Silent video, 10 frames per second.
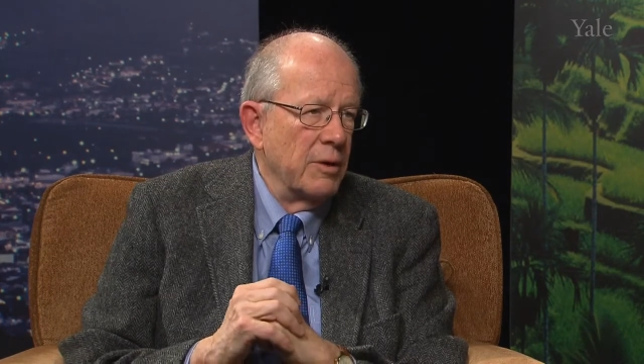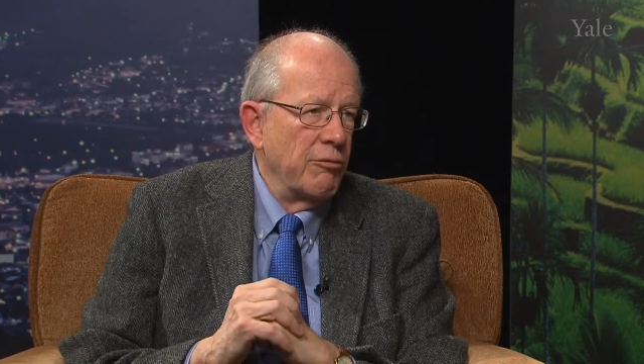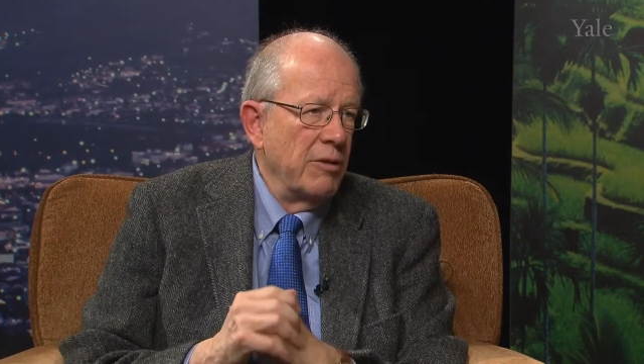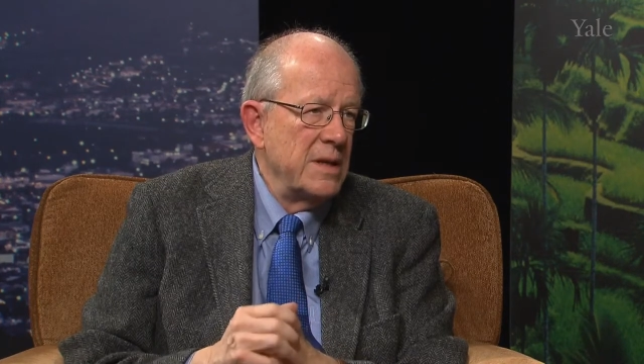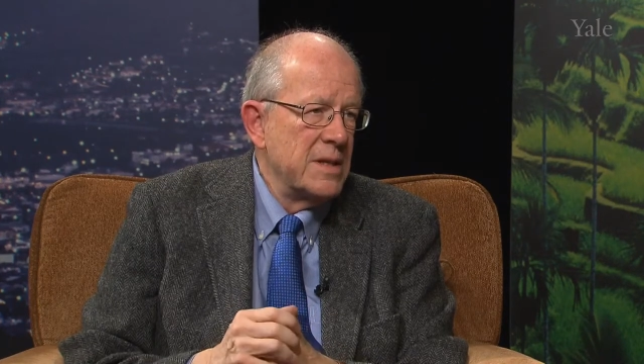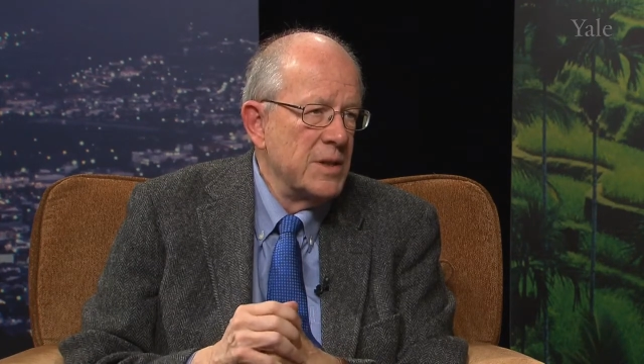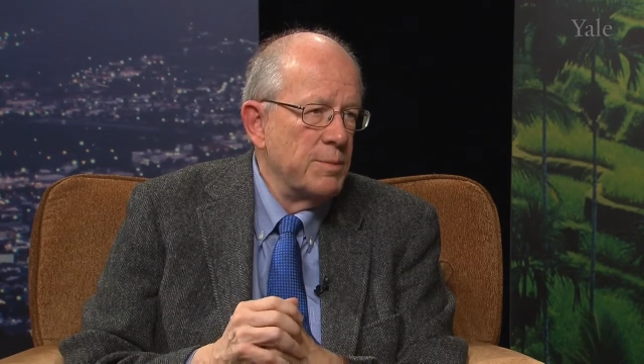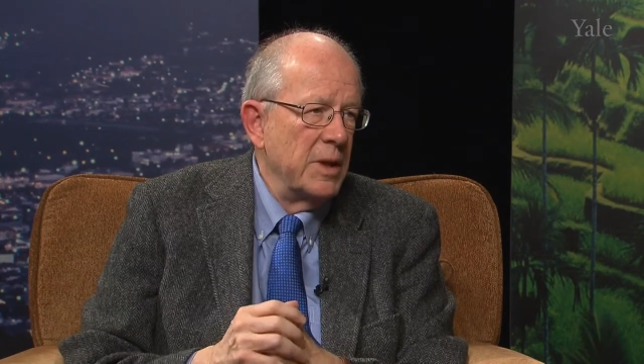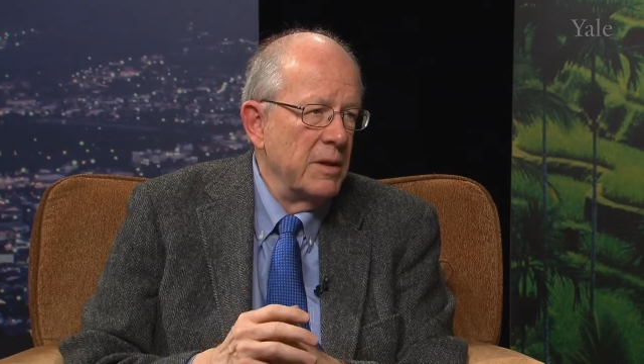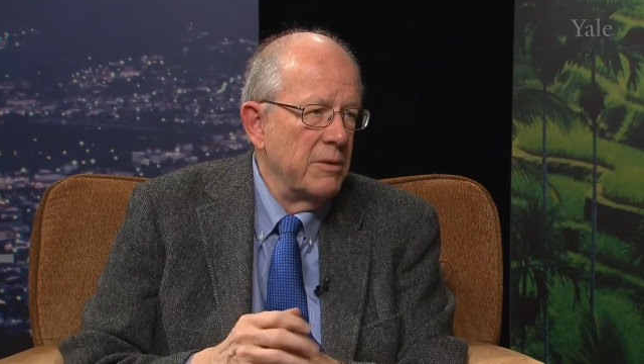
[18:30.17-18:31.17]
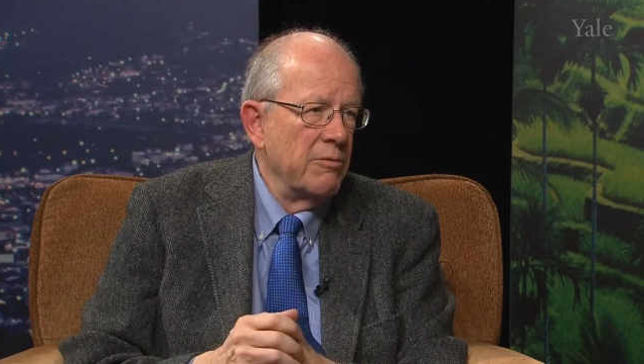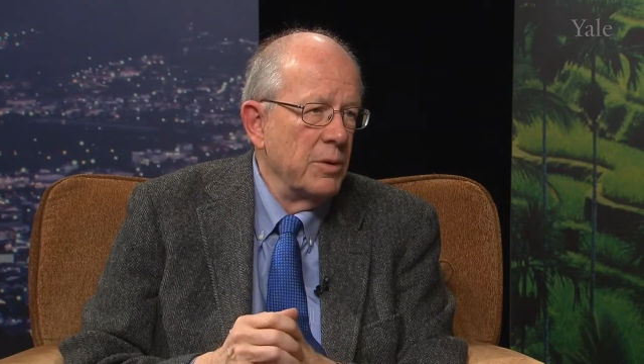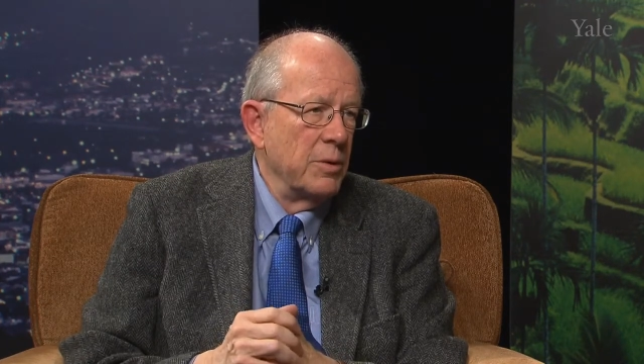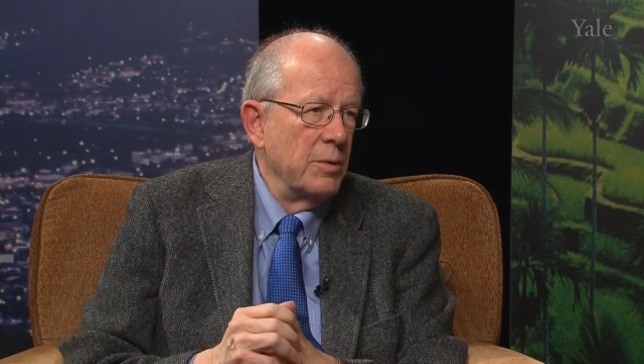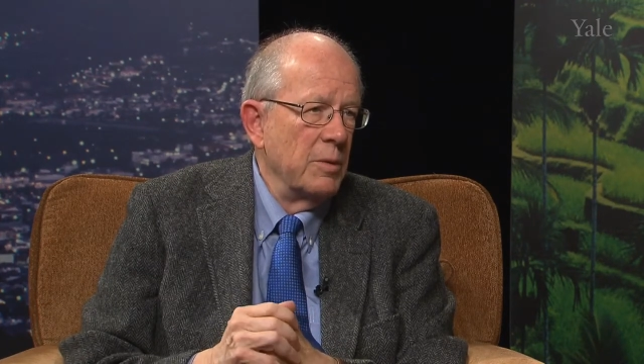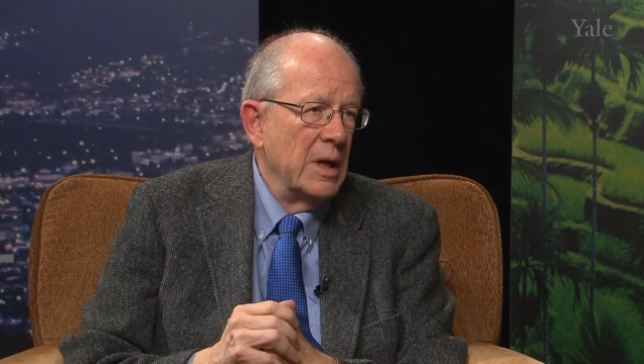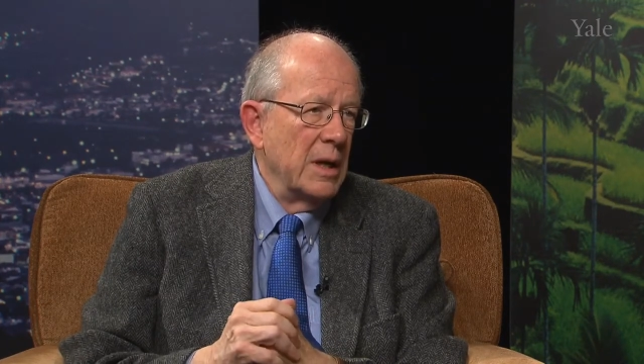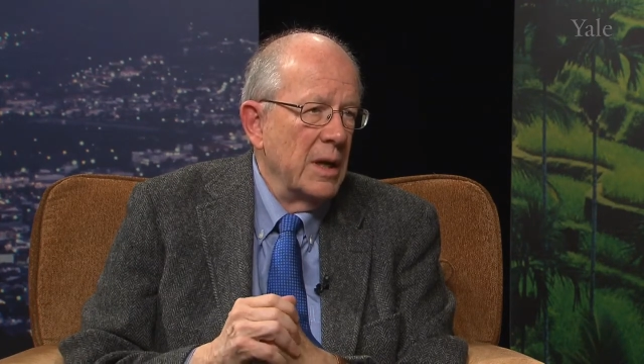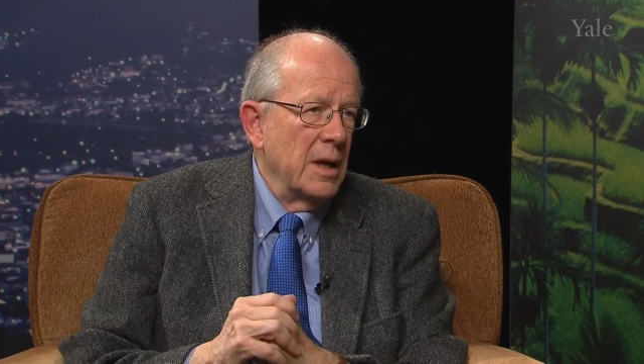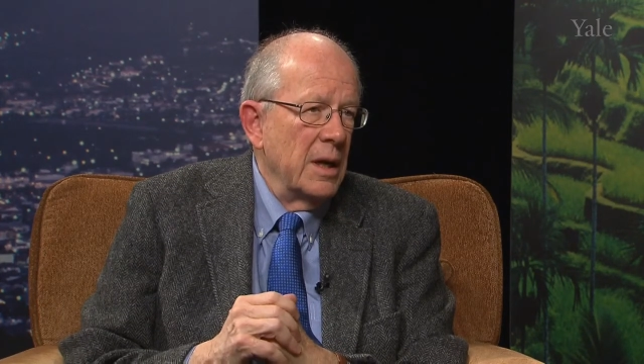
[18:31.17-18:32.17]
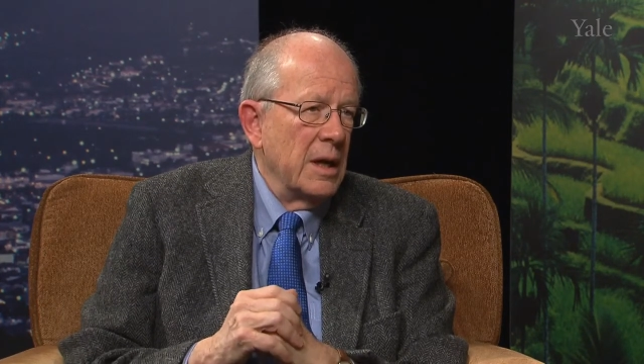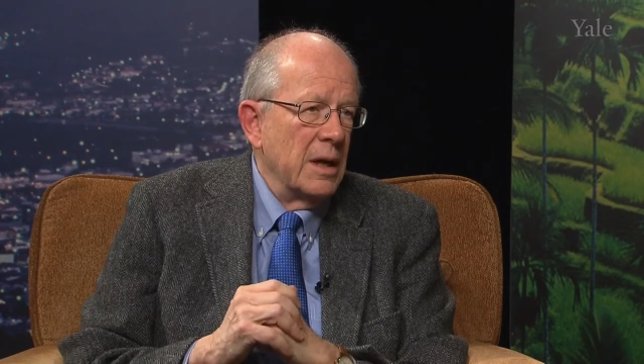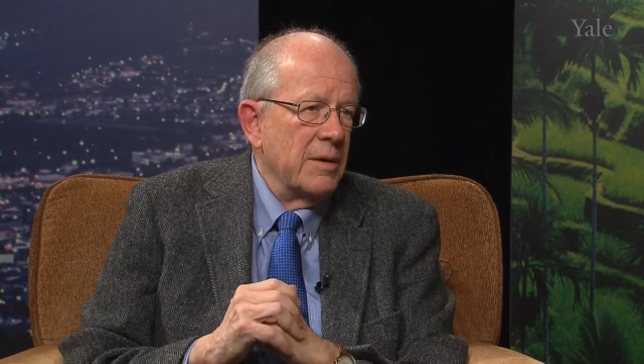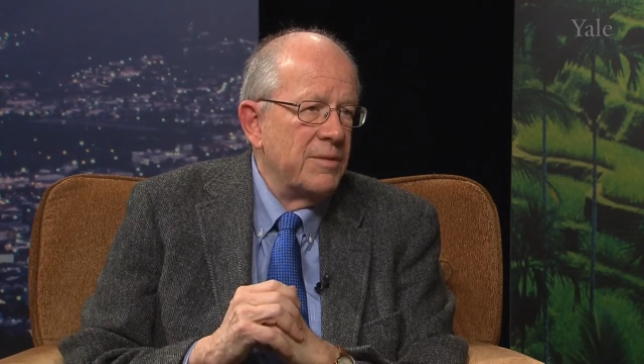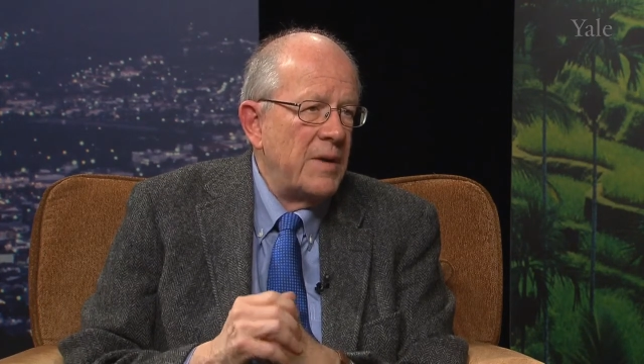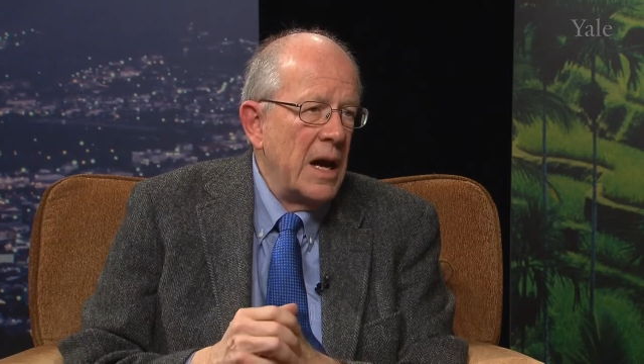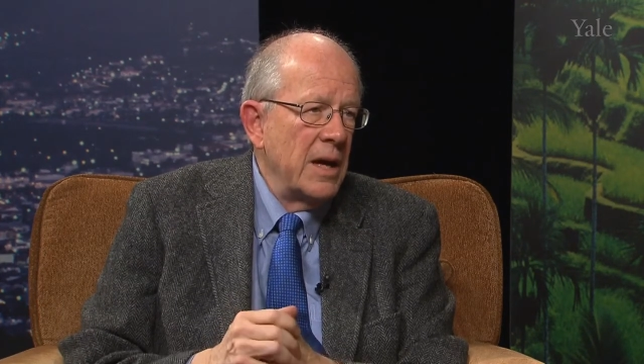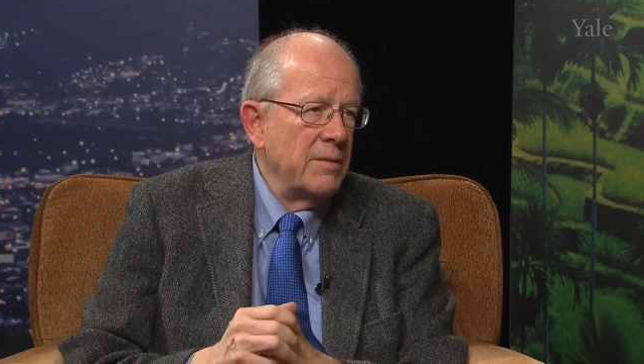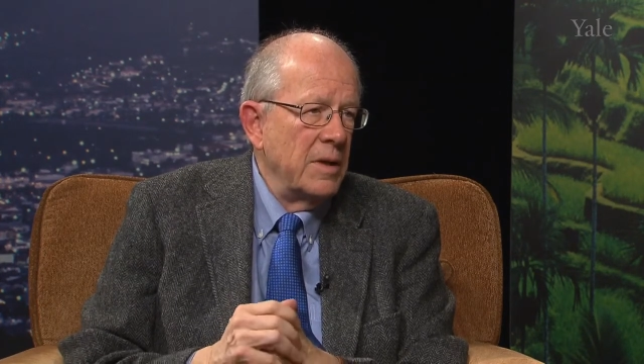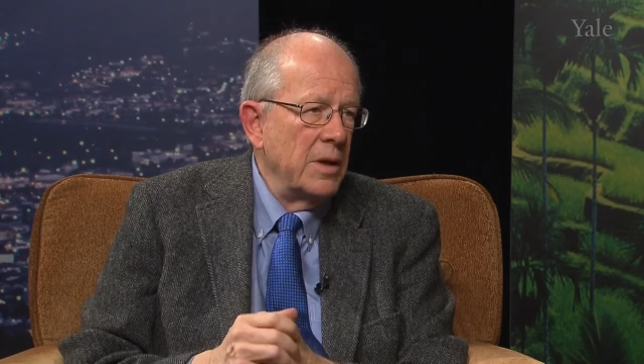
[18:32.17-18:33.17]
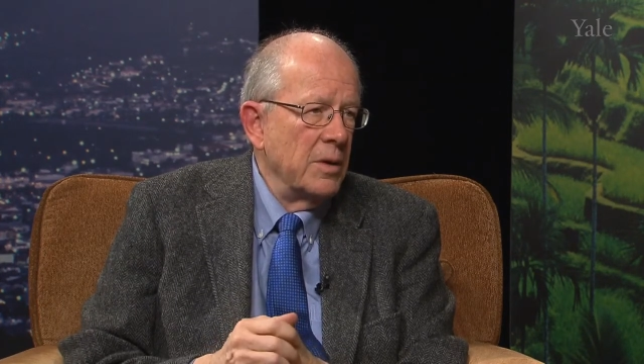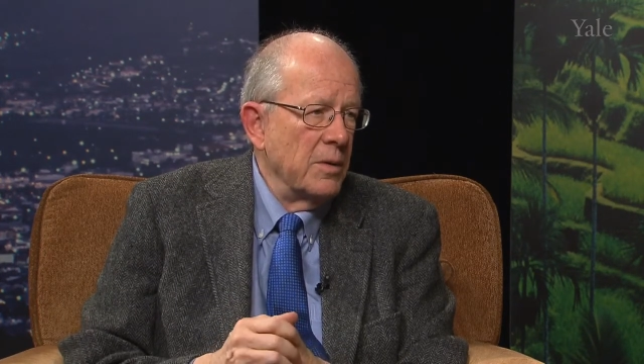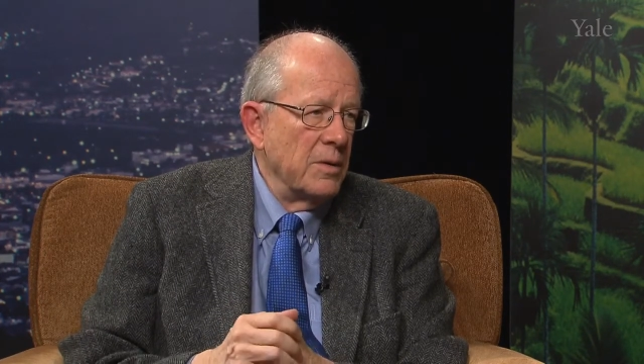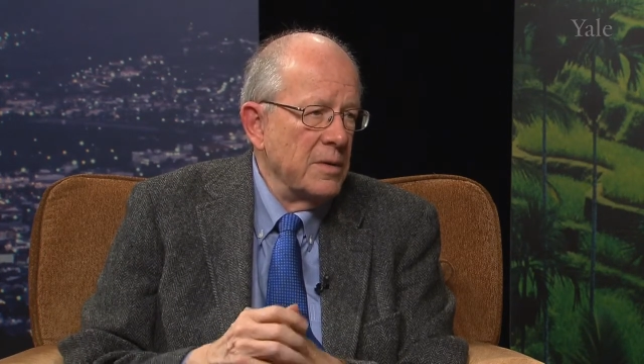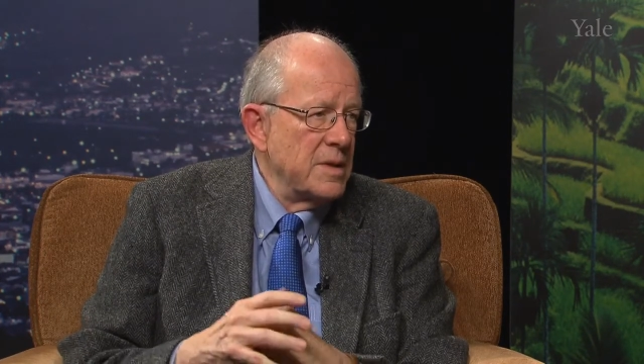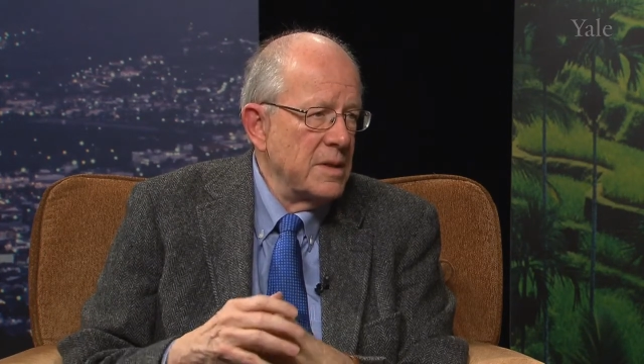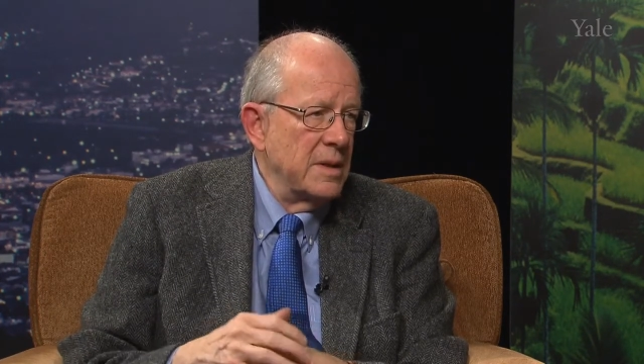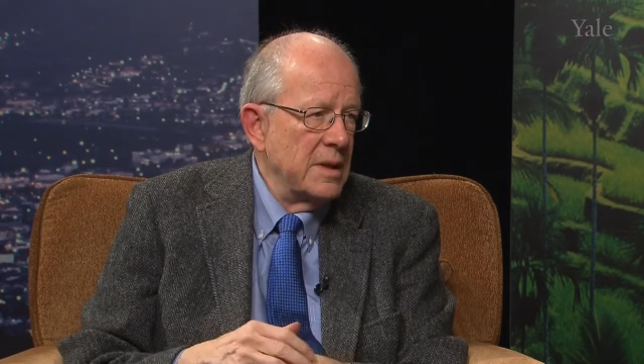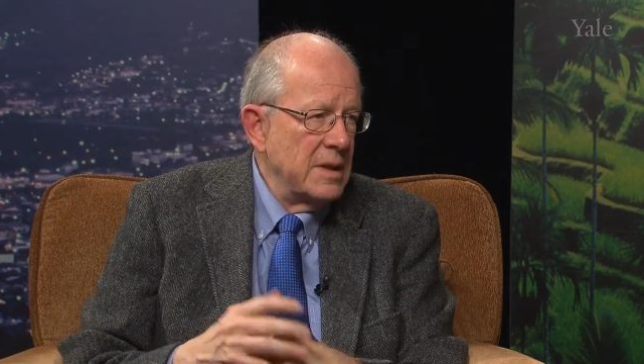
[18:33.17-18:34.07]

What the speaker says: Greece has been through 5 years that,